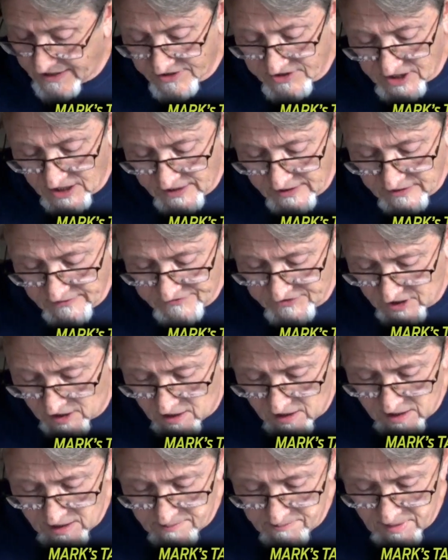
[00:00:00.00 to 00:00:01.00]
a ton of
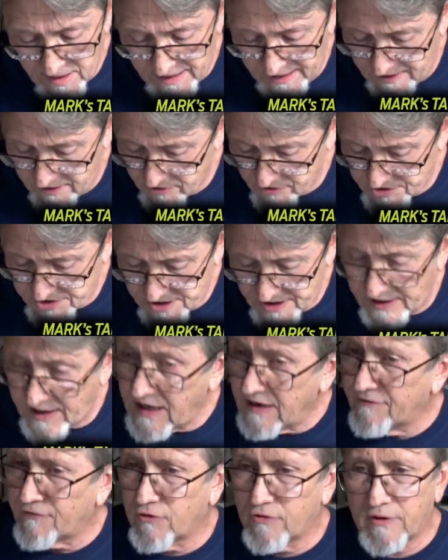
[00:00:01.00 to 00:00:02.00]
time, energy,
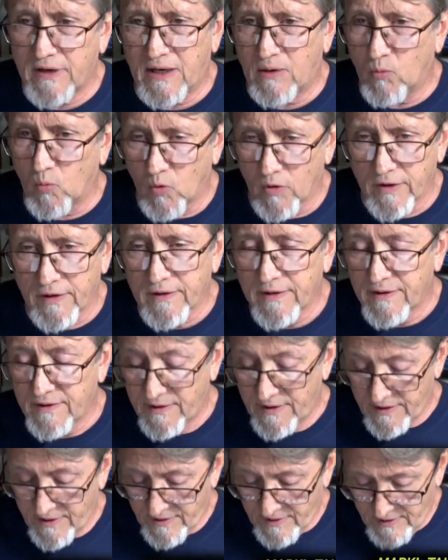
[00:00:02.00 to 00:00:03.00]
effort, and work
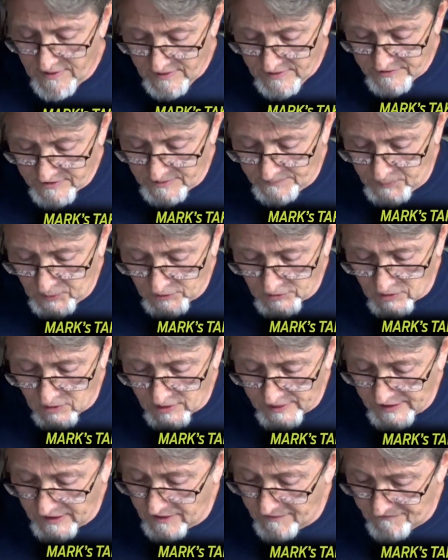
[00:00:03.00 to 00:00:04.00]
to put
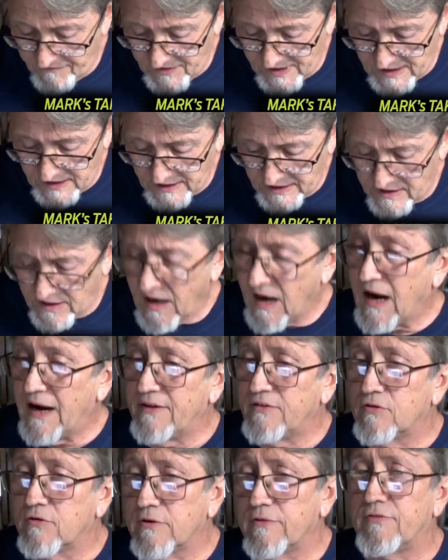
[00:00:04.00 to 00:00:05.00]
on an event in
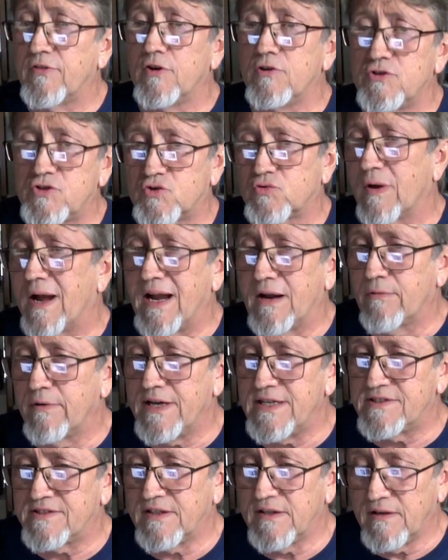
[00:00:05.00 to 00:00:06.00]
either of those drag
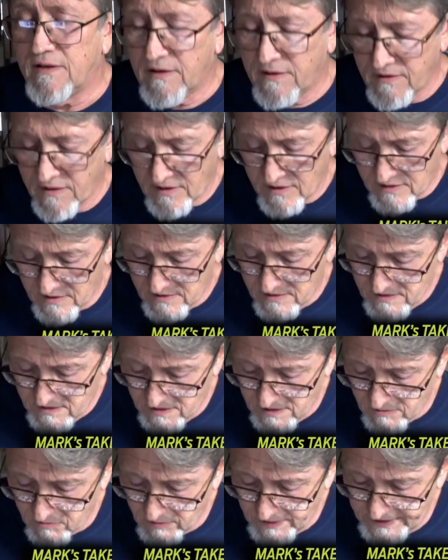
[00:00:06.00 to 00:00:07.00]
racing
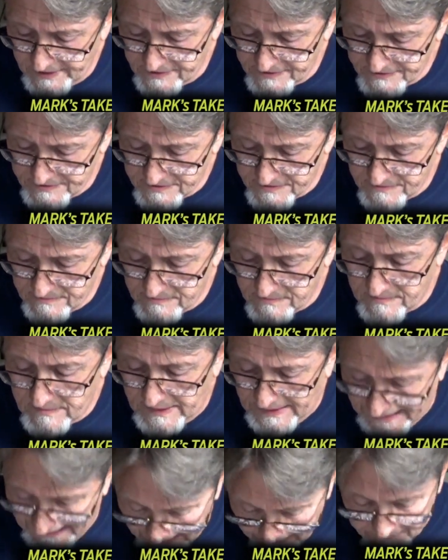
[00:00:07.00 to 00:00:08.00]
arenas?
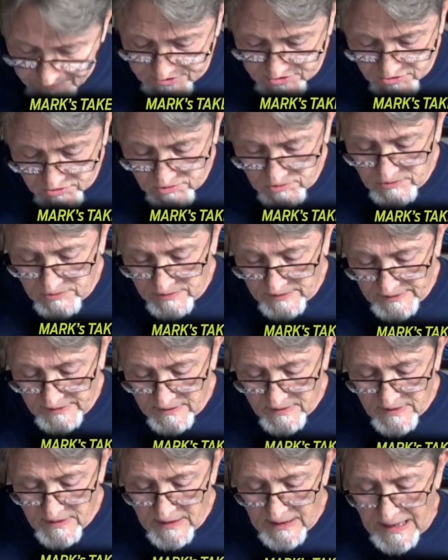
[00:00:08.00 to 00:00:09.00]
Absolutely.
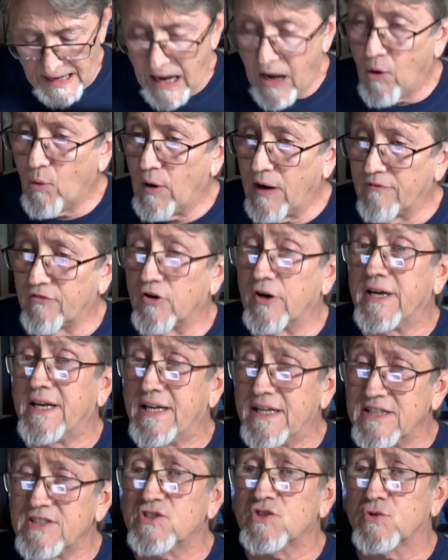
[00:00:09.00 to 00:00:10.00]
However,
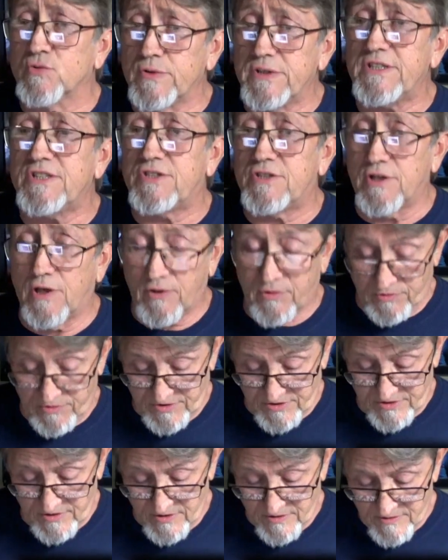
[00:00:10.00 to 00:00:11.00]
history
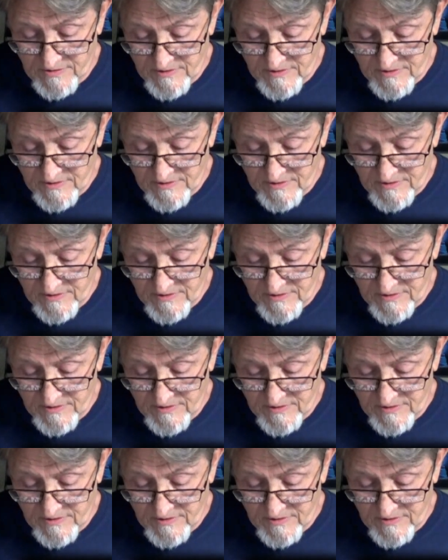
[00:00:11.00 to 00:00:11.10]
shows